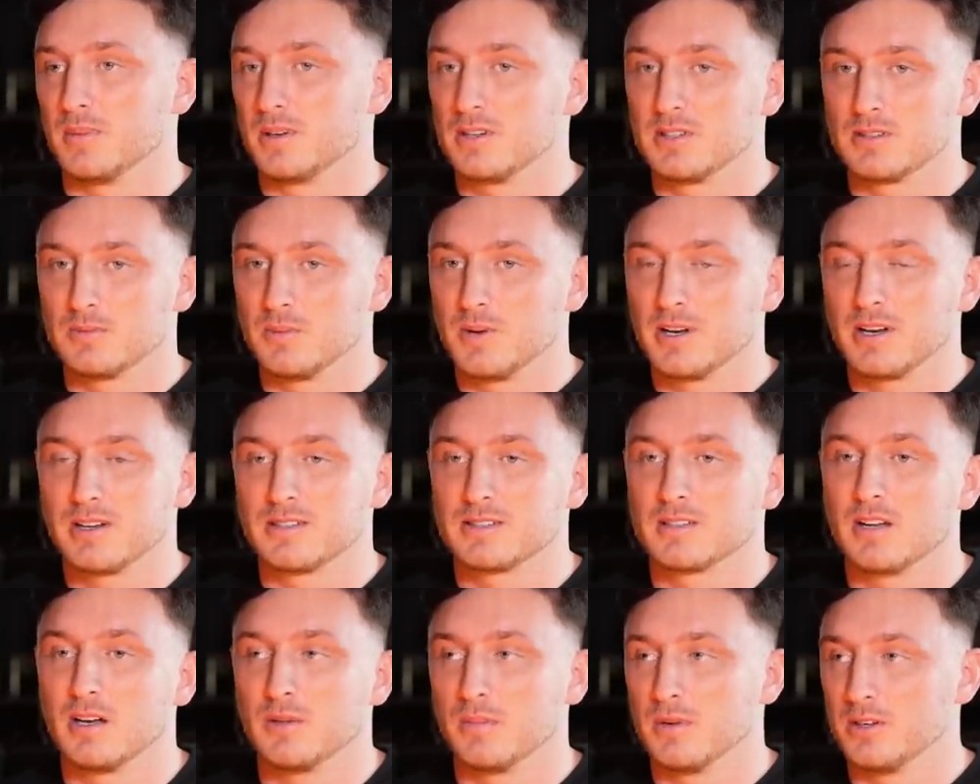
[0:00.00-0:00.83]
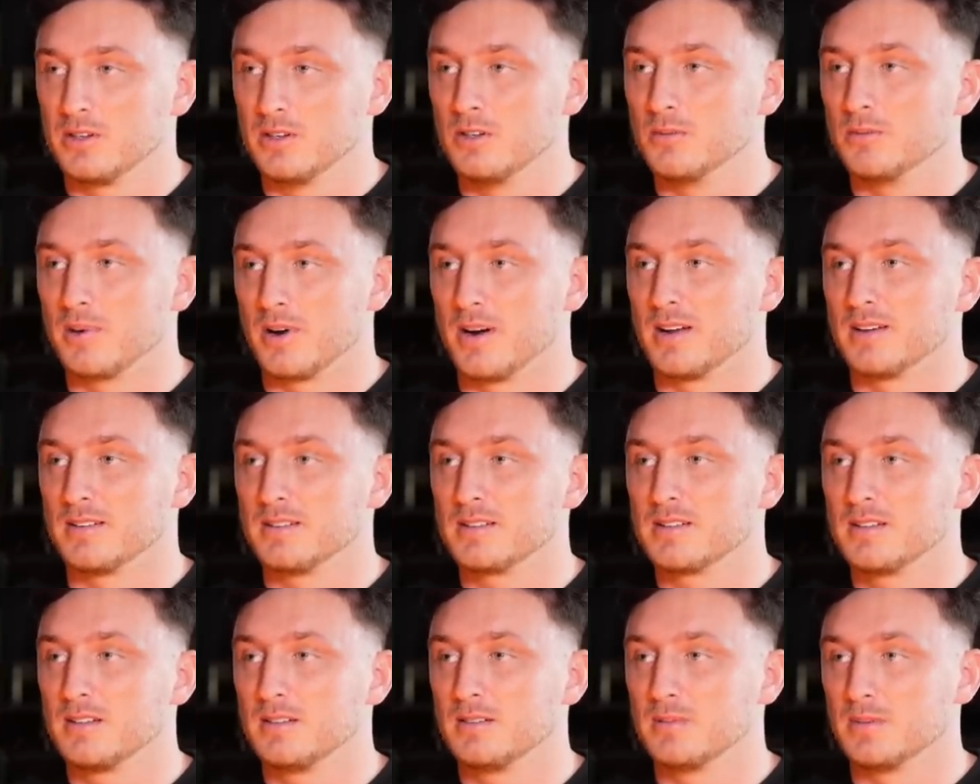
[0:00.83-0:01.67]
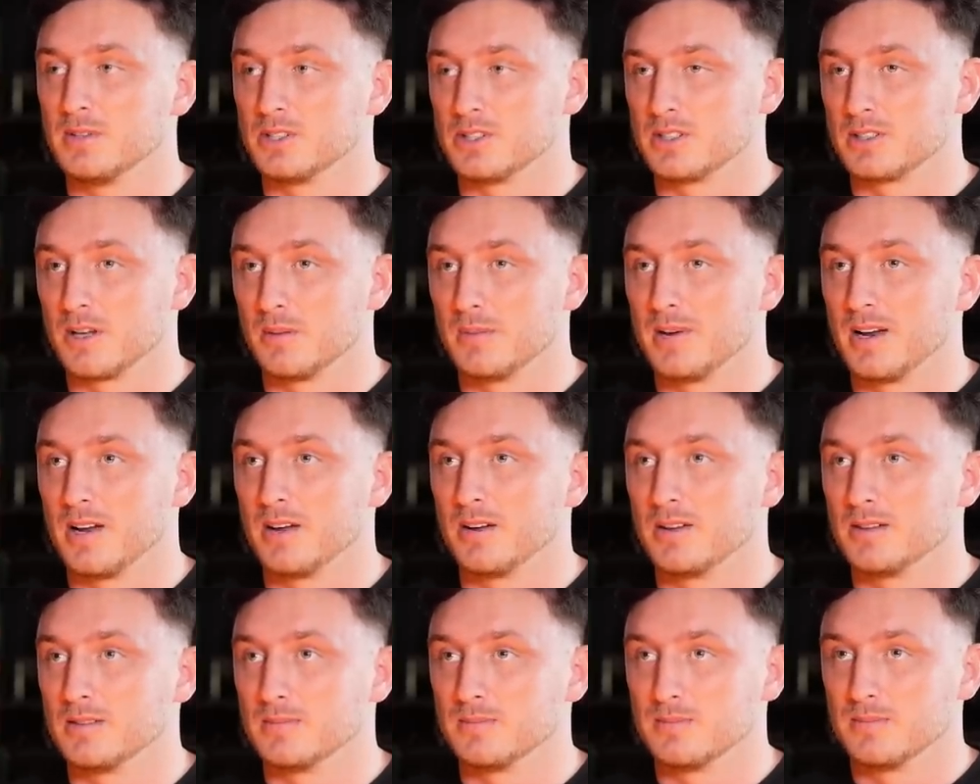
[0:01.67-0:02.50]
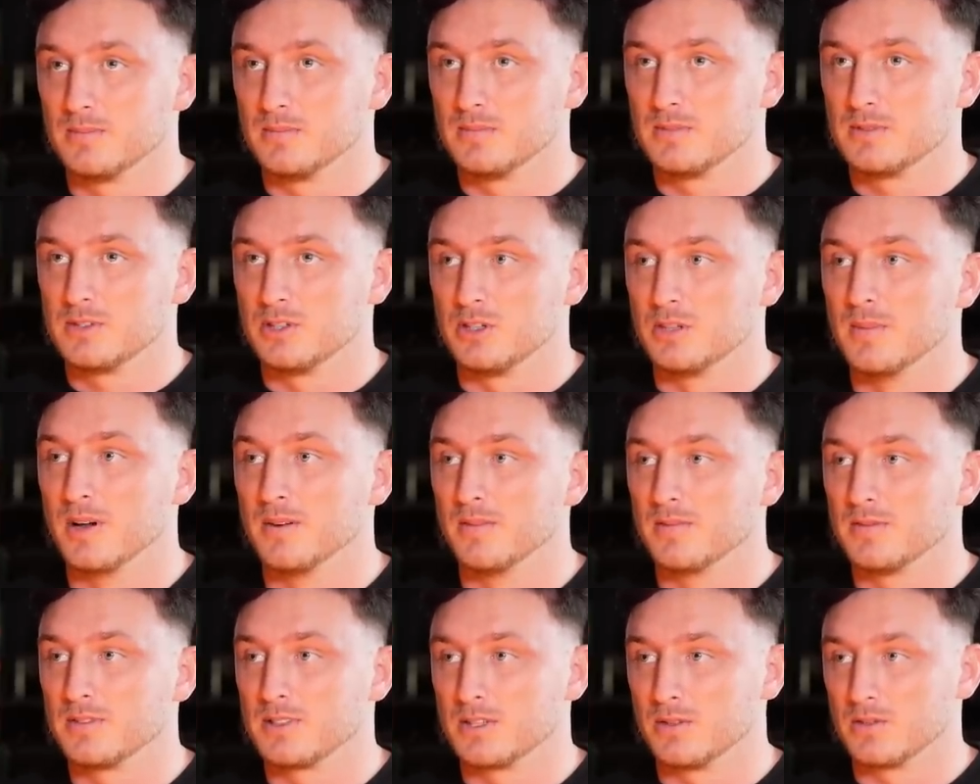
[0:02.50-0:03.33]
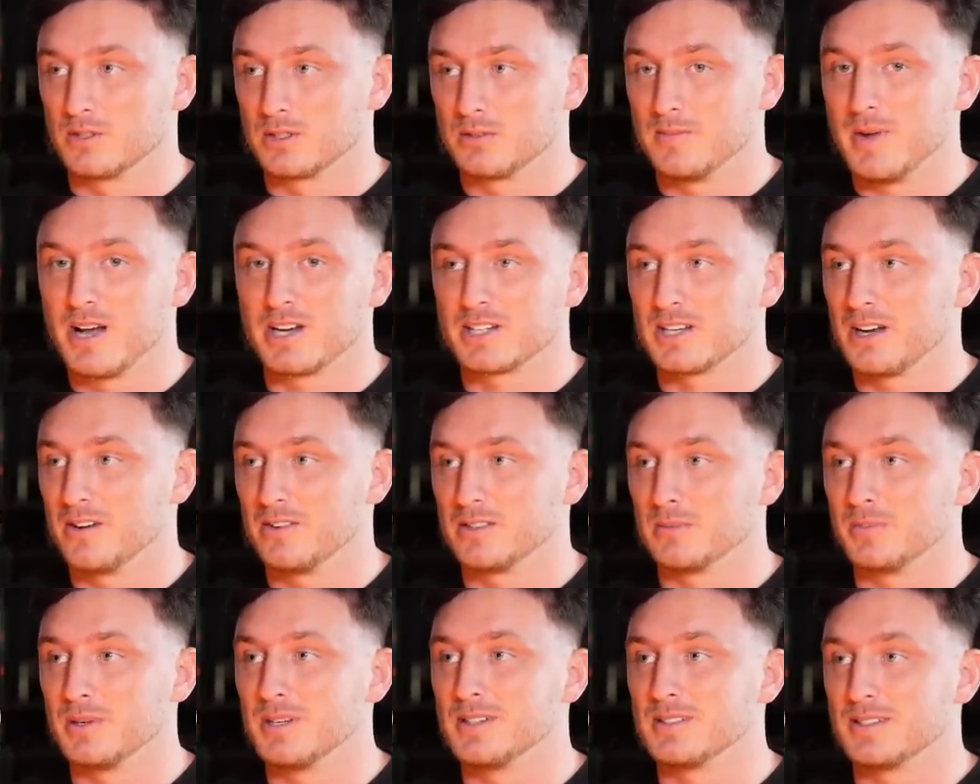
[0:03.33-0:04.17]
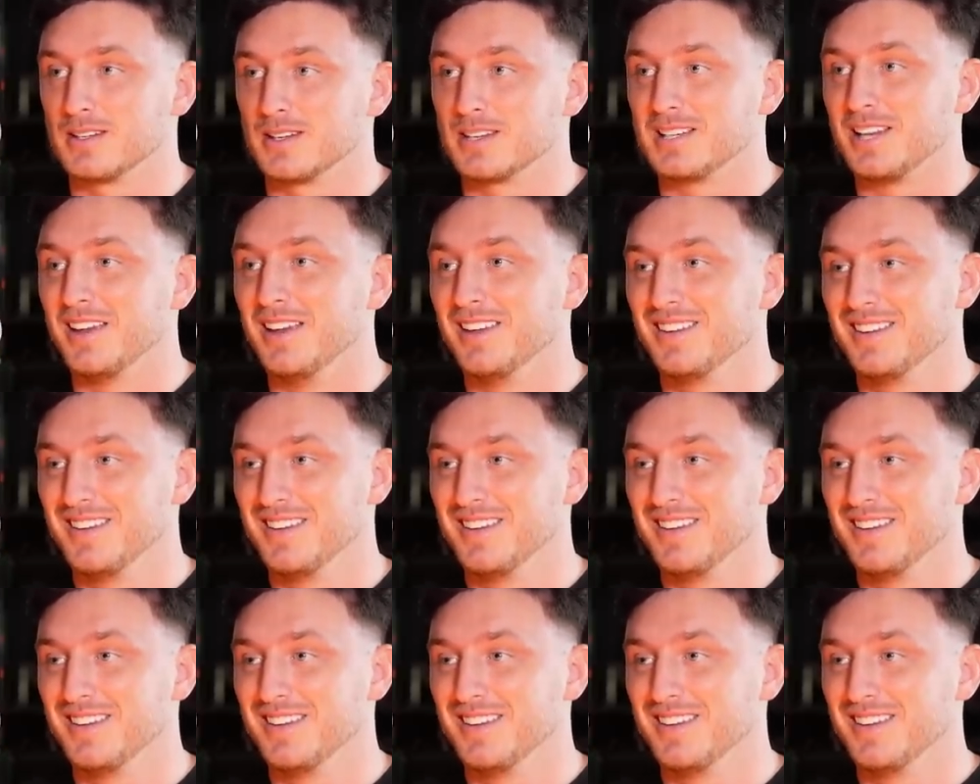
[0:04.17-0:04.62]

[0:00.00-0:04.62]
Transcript: Because when I start my new brand, yeah. which is coming out in two months, it'll right. smash out into pieces.